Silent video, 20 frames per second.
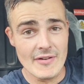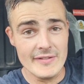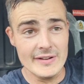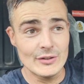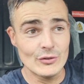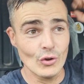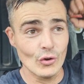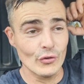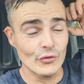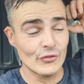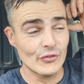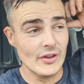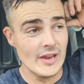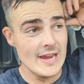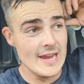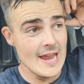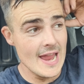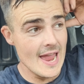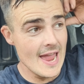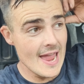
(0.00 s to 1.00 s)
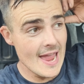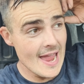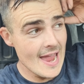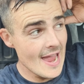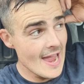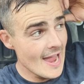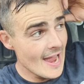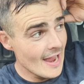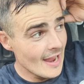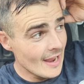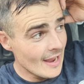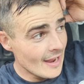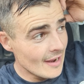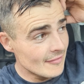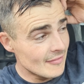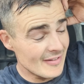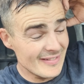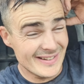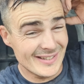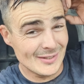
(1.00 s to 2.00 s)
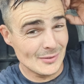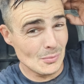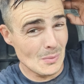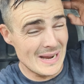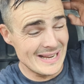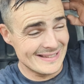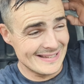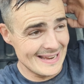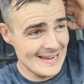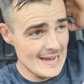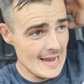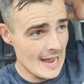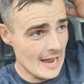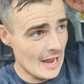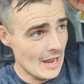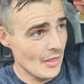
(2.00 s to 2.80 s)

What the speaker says: very dusty, very sweaty.